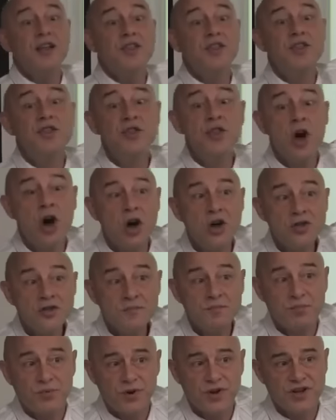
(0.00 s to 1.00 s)

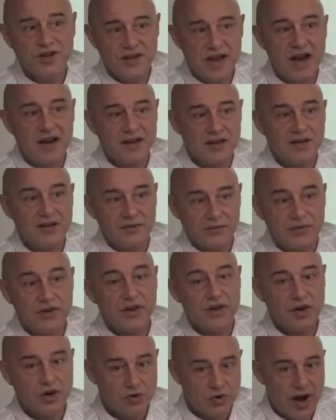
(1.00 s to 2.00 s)
non-productive
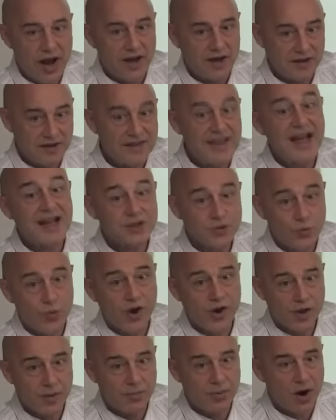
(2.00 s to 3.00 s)
credit. That's
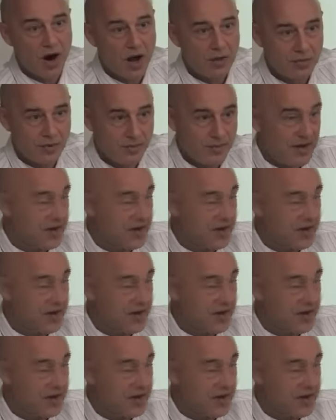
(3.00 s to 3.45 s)
where the problem